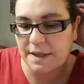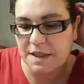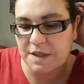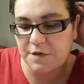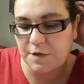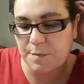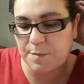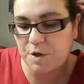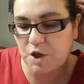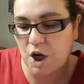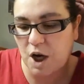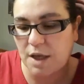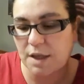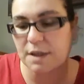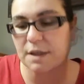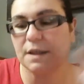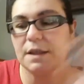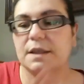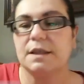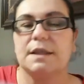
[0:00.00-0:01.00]
It's from Jot.
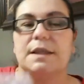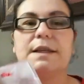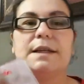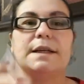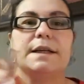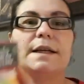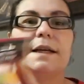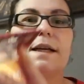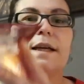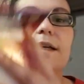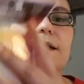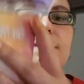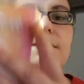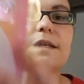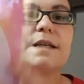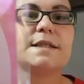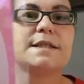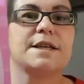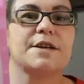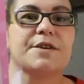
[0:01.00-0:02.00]
And it
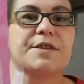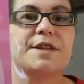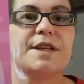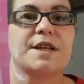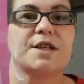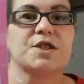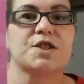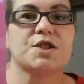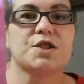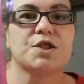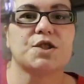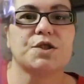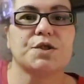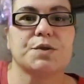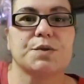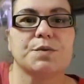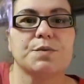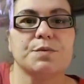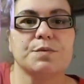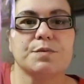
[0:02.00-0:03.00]
says here, things to
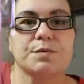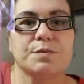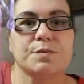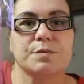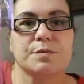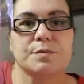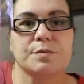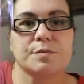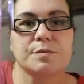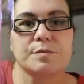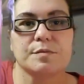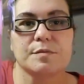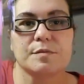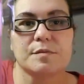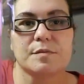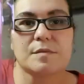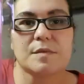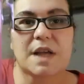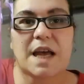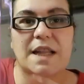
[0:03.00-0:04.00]
do.
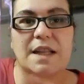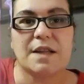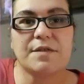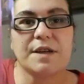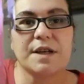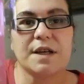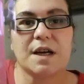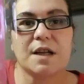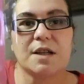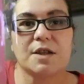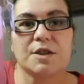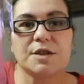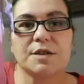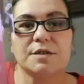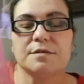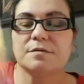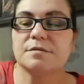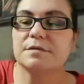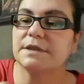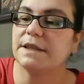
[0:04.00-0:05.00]
I love the color.
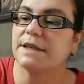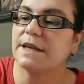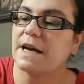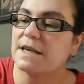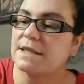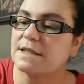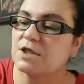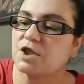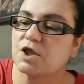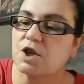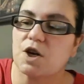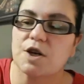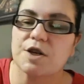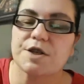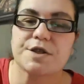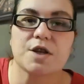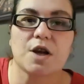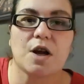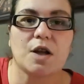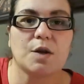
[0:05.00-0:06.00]
And it has
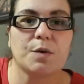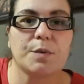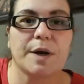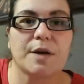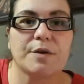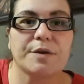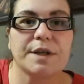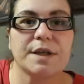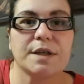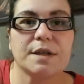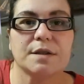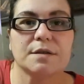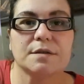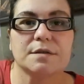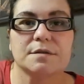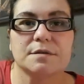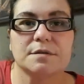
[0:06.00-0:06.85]
stars all around it.